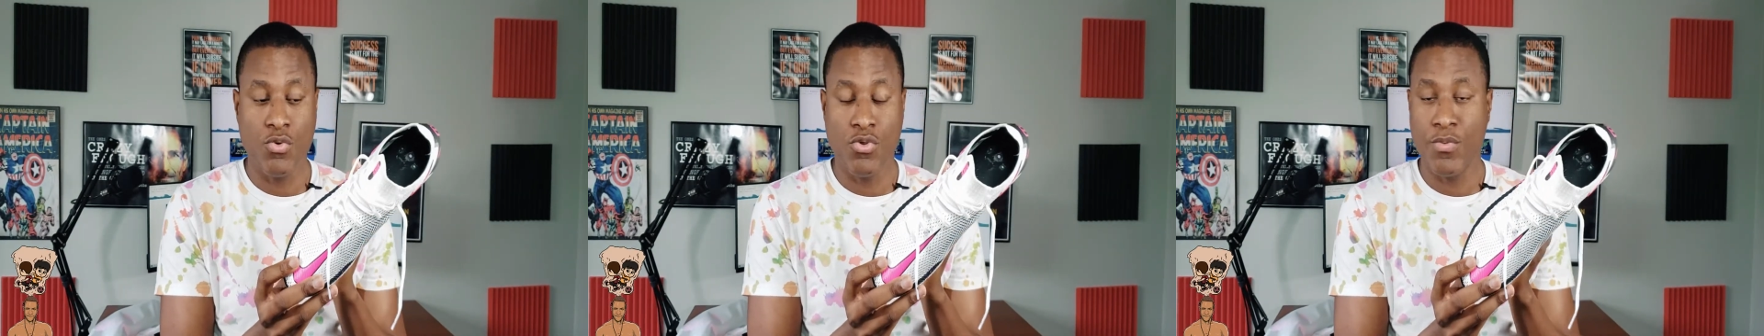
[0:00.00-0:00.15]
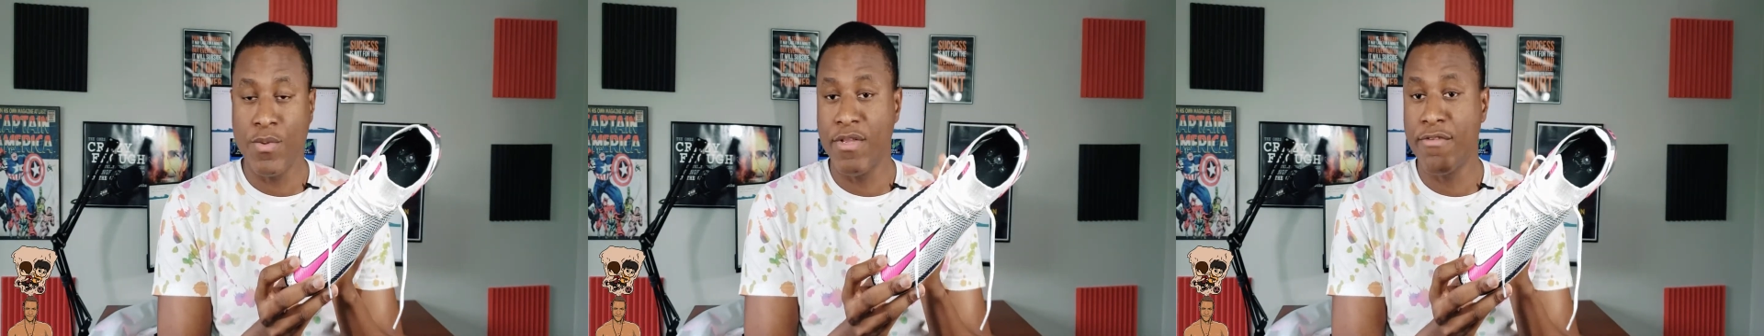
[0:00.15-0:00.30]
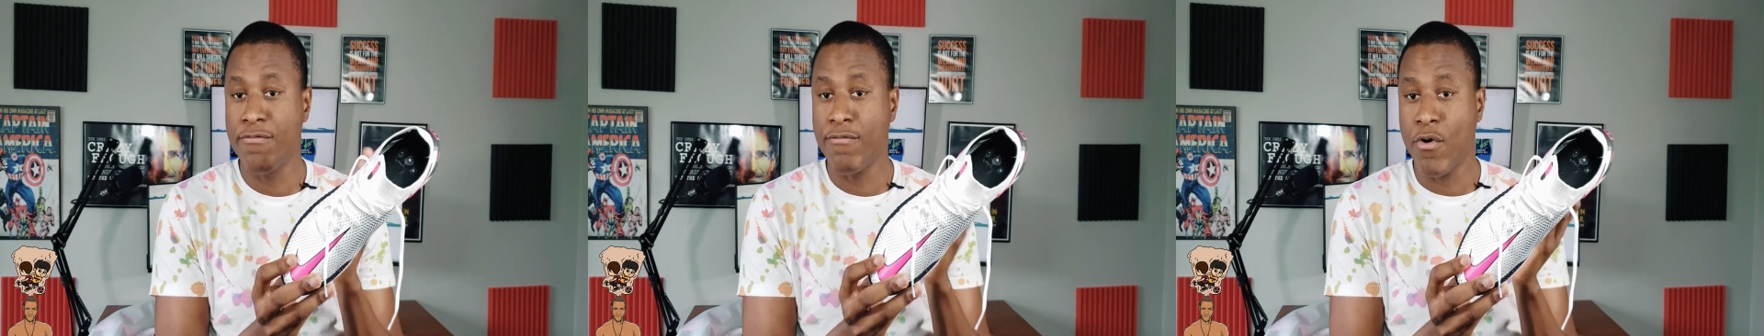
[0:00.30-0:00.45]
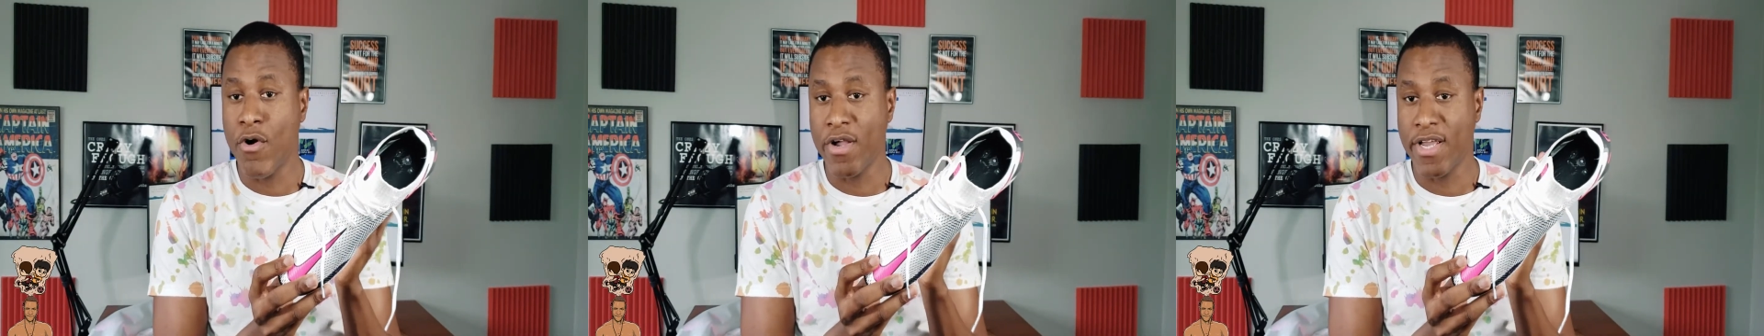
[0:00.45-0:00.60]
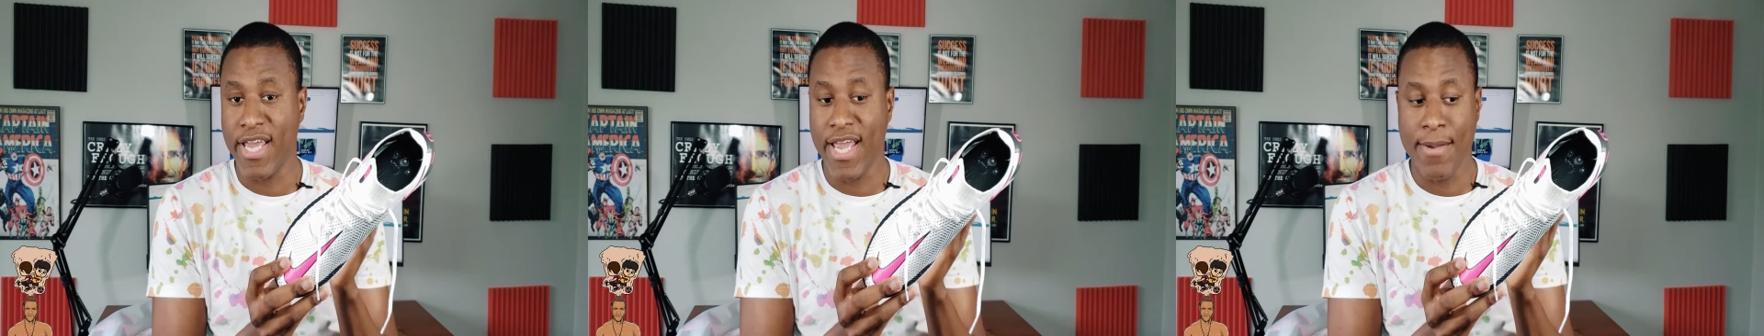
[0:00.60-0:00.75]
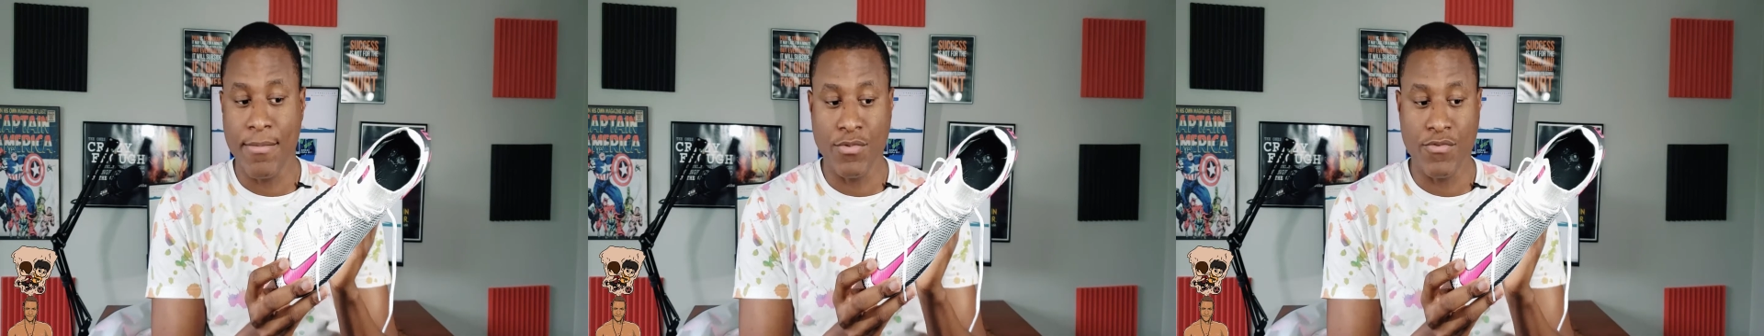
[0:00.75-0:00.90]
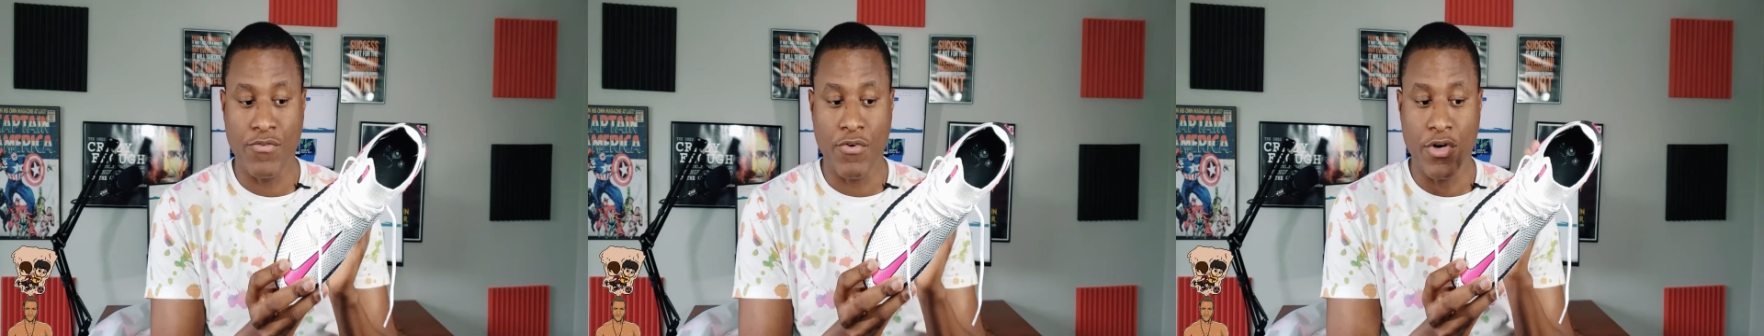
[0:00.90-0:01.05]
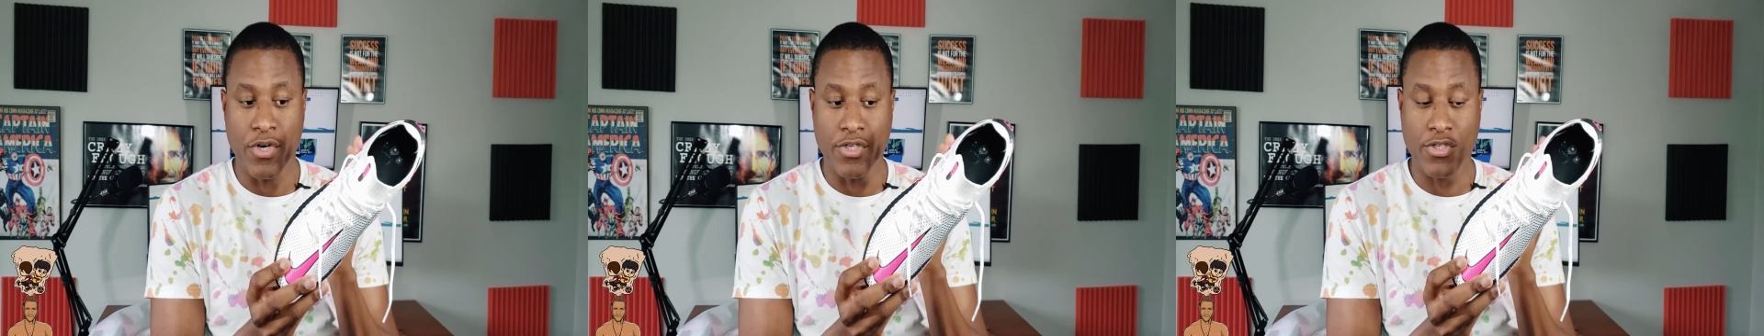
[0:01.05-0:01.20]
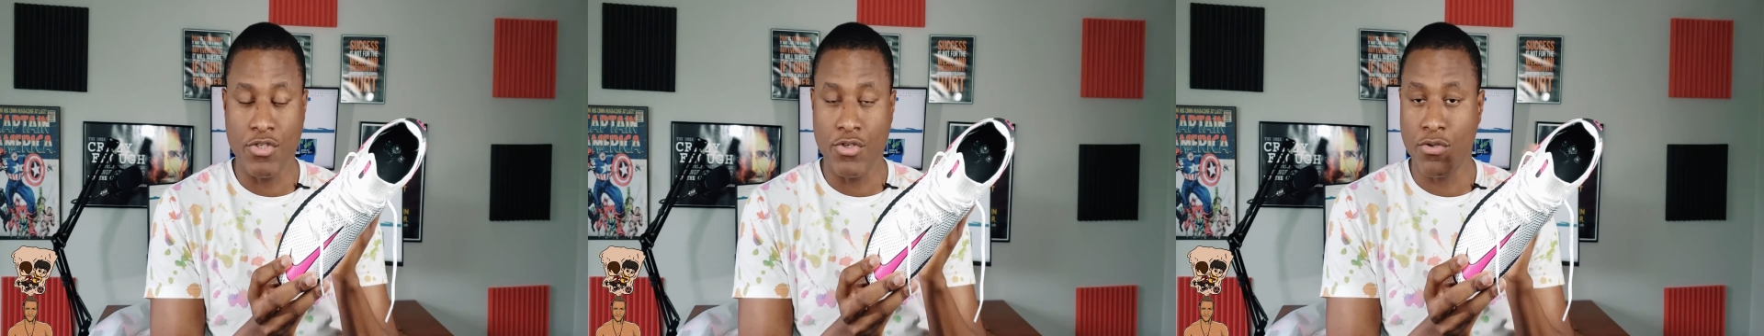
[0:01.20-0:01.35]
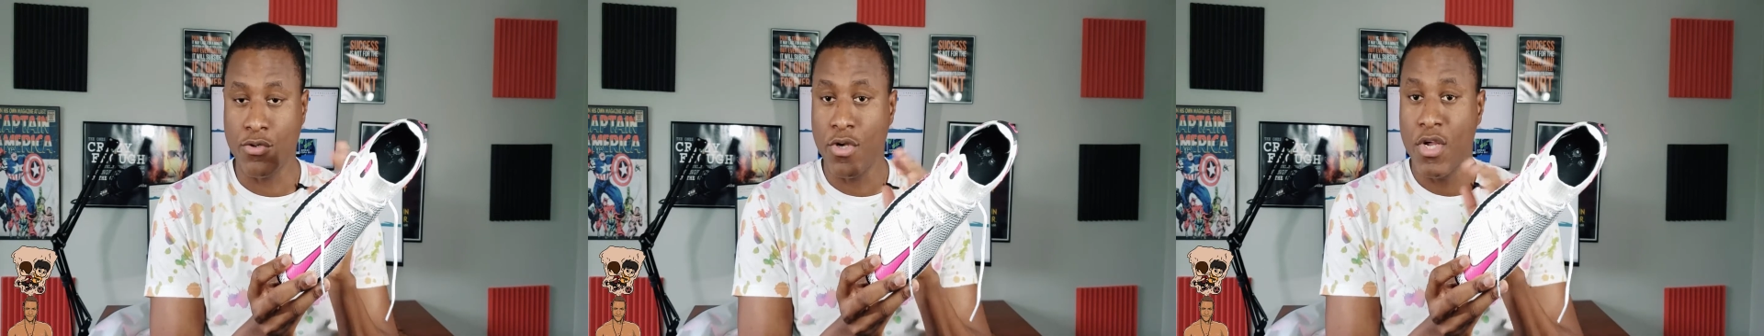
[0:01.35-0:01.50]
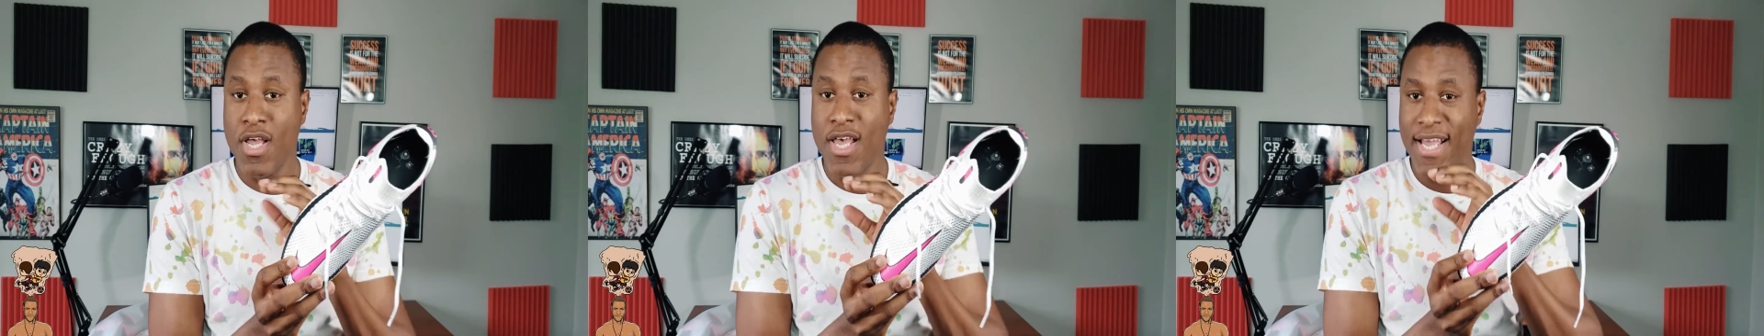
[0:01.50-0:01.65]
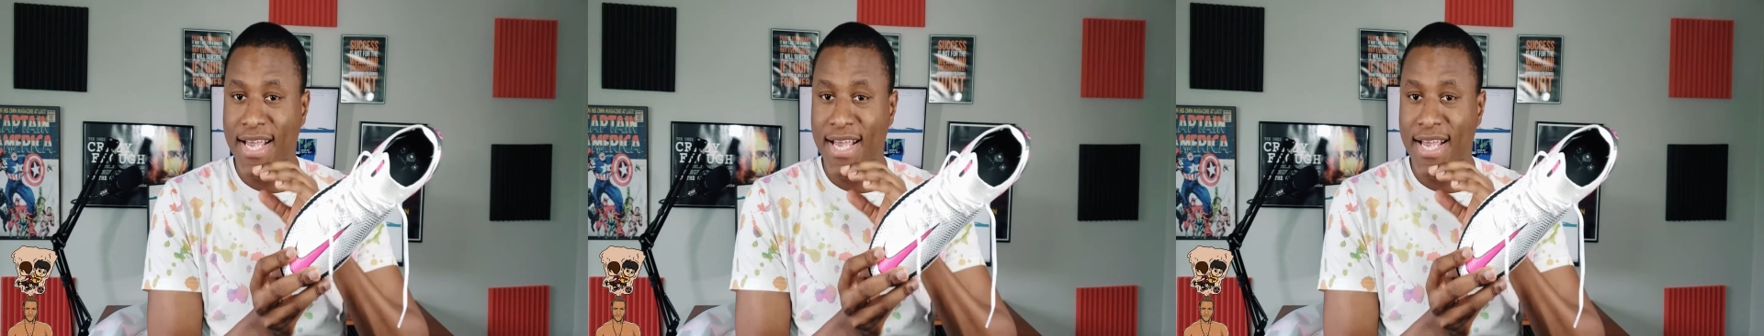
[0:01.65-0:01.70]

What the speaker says: 3, 4 games for it to